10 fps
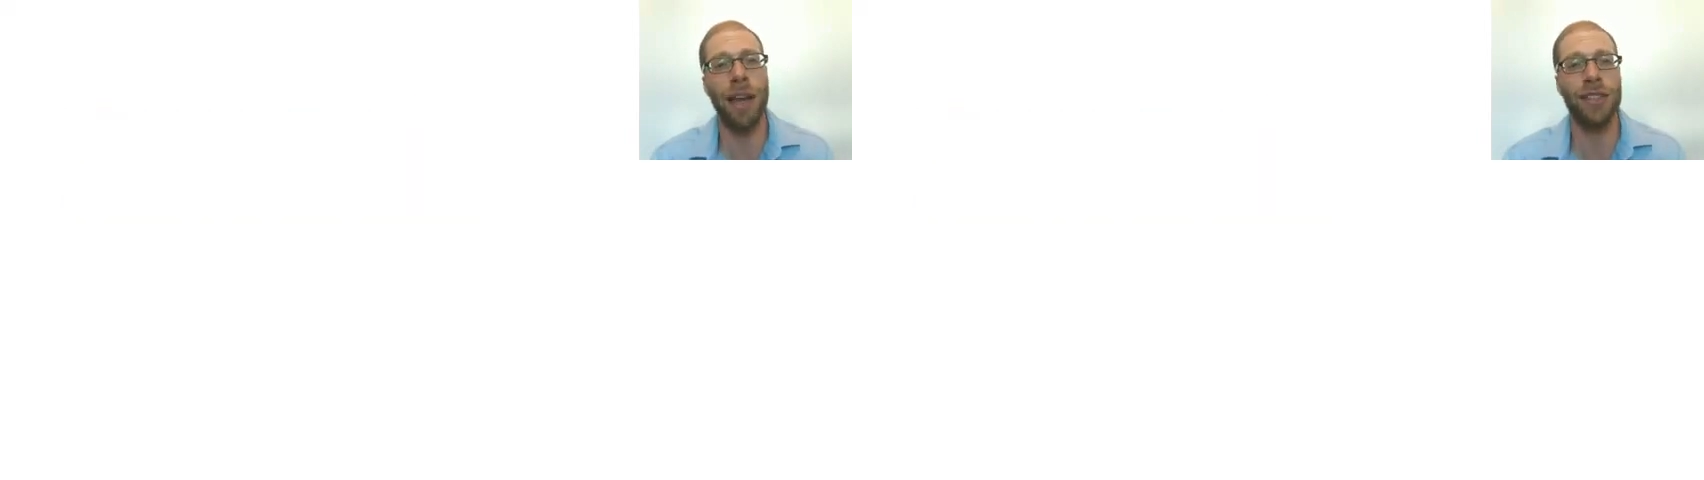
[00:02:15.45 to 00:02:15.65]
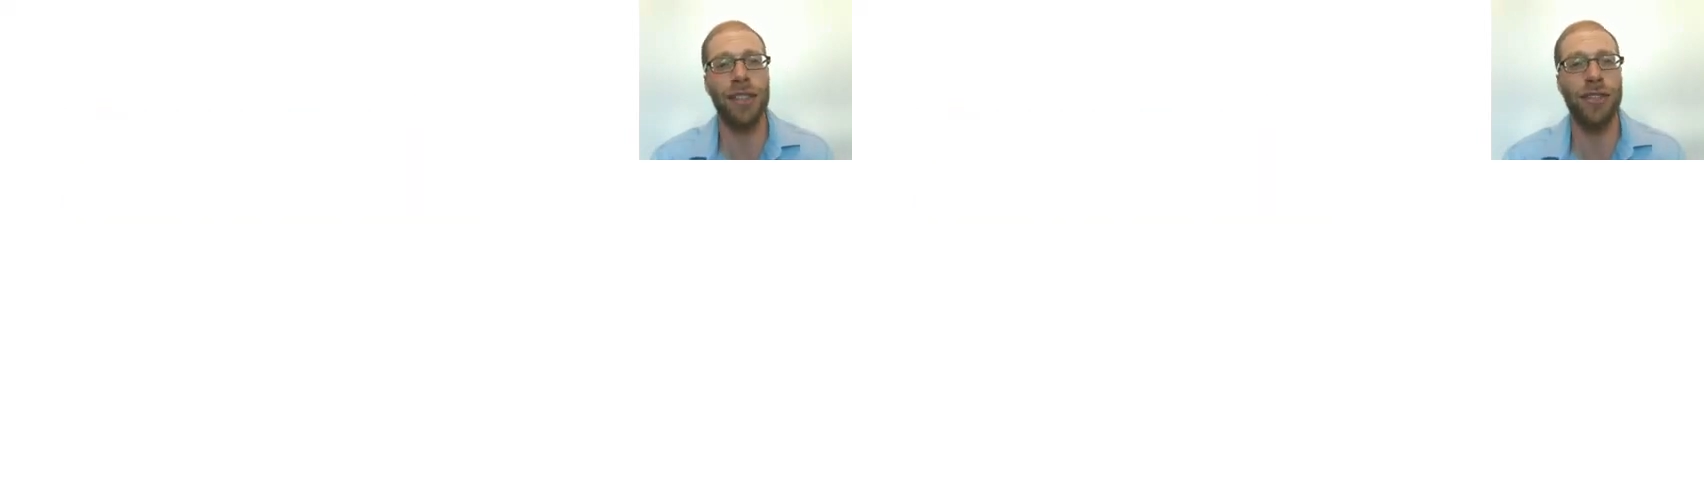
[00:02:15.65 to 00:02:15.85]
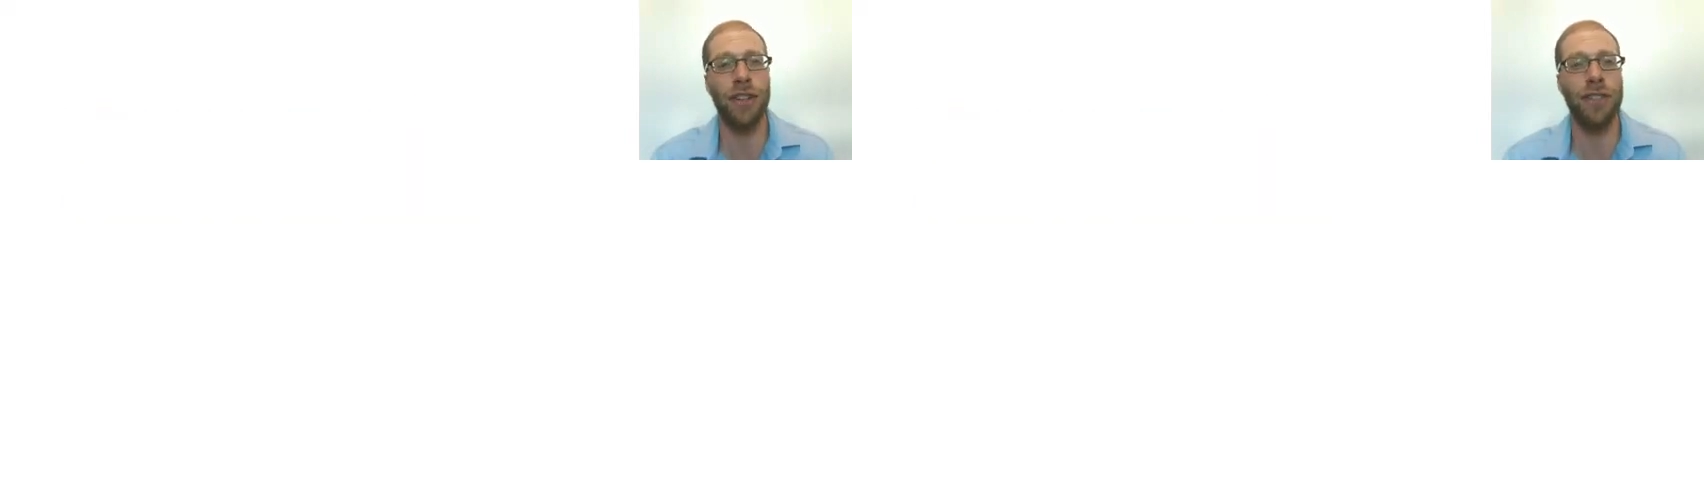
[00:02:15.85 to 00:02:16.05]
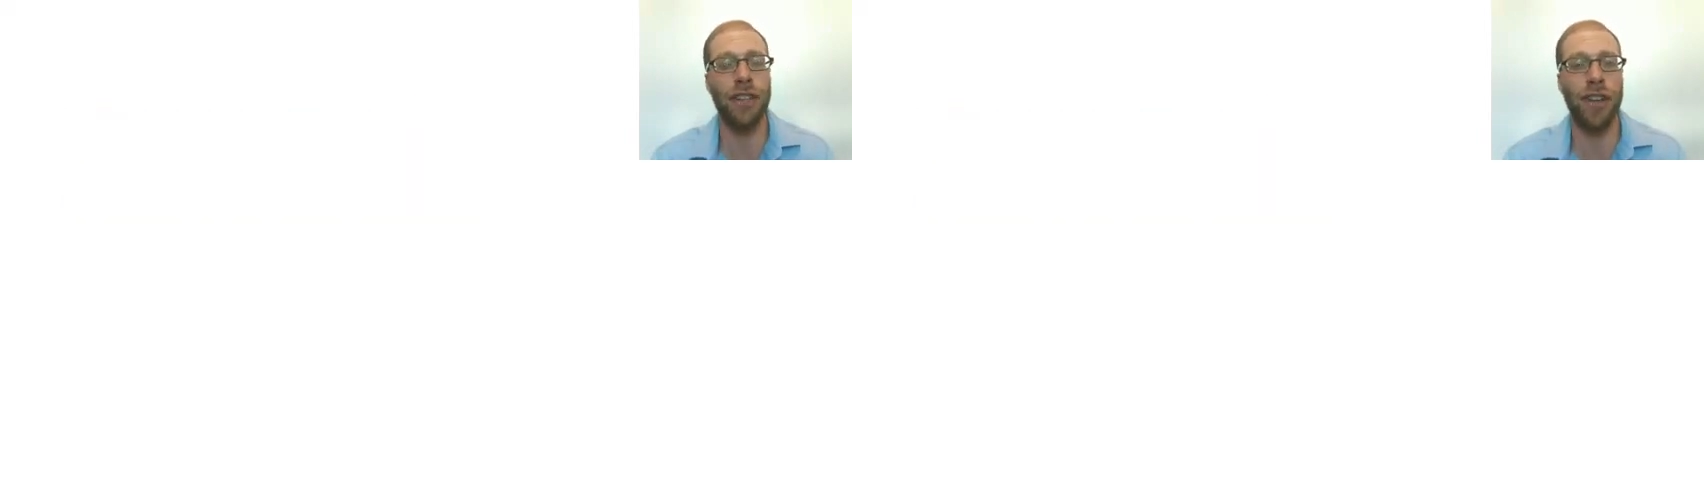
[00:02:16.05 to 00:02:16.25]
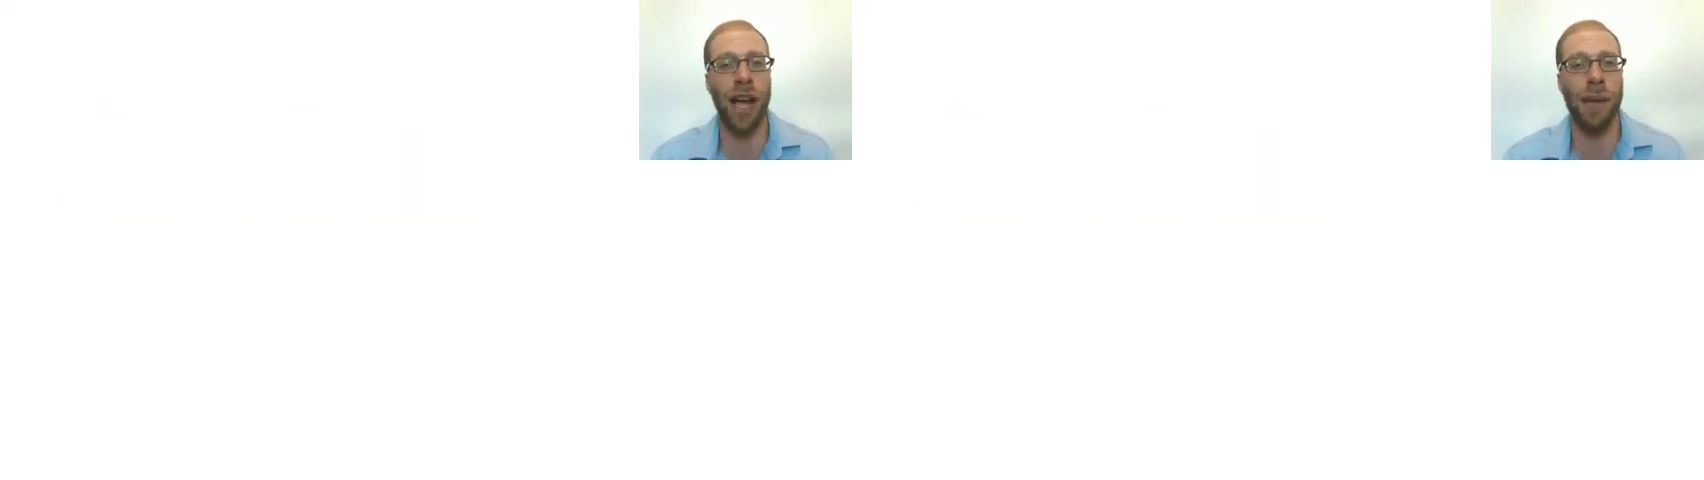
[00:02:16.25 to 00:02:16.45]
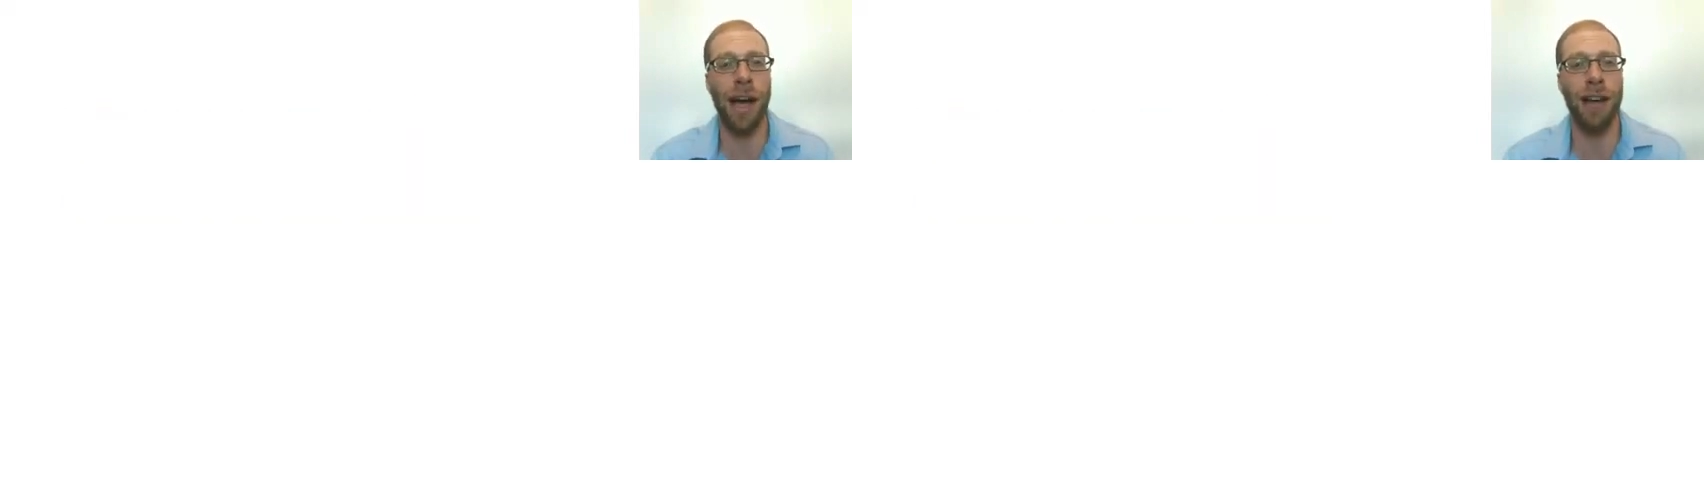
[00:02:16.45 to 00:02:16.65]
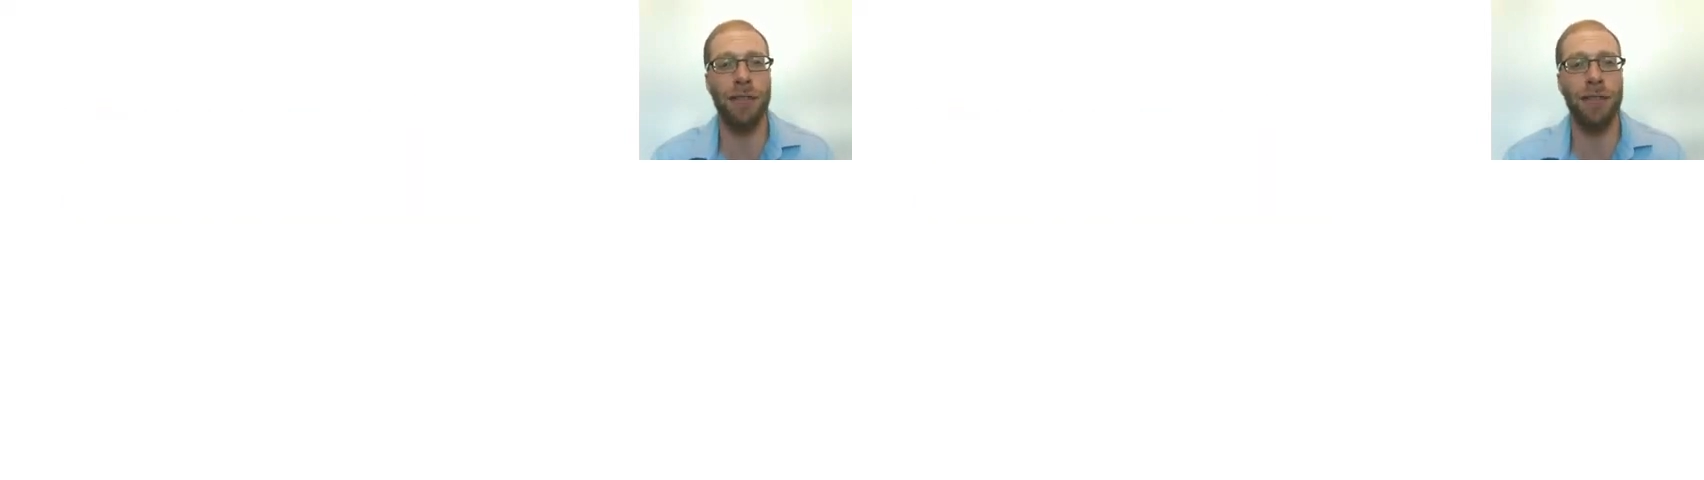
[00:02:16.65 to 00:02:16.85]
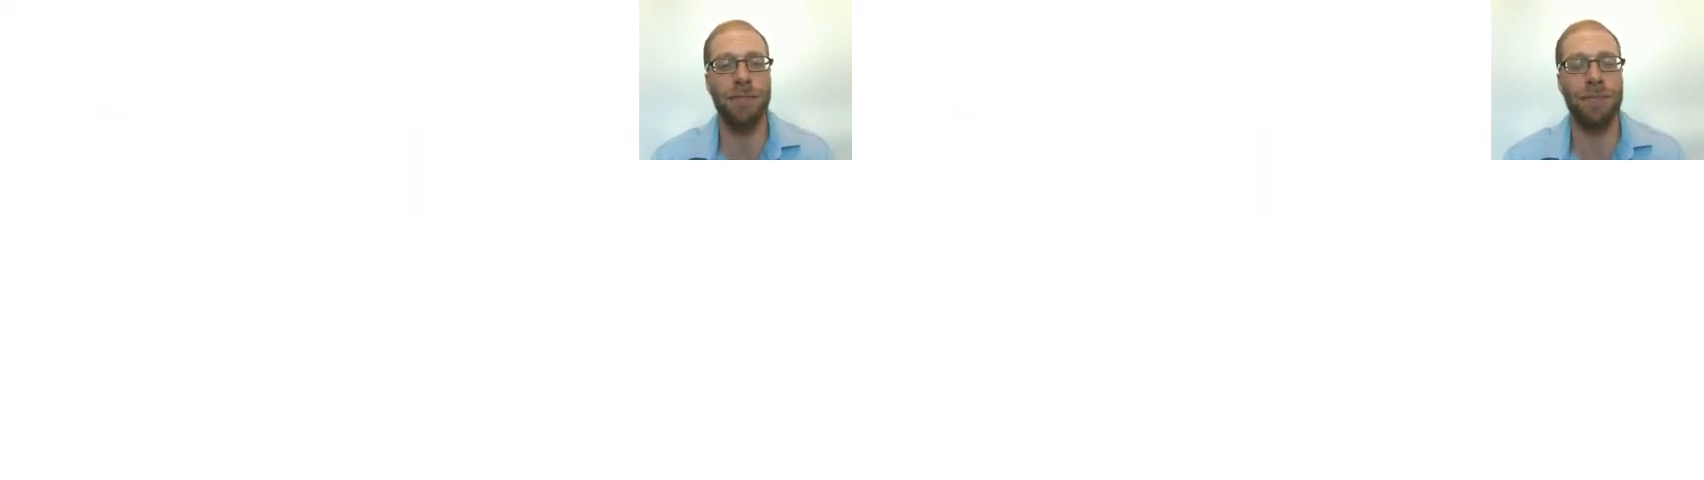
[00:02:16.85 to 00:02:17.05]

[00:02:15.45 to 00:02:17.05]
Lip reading: message of Tisha B'Av.